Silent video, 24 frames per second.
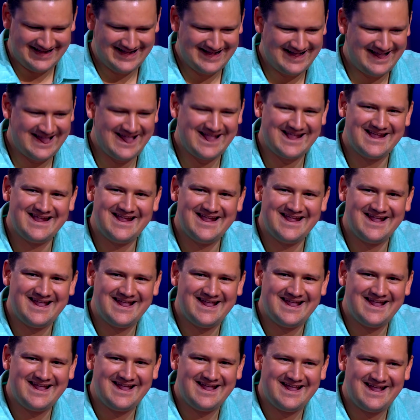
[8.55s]
There are just
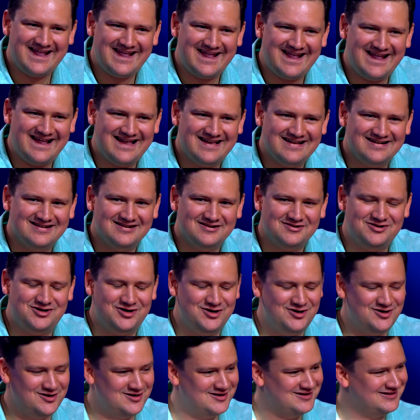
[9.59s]
seven tunes
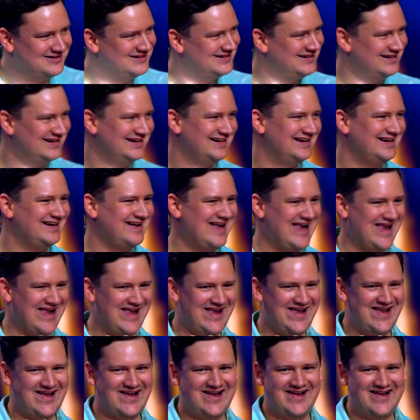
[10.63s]
between you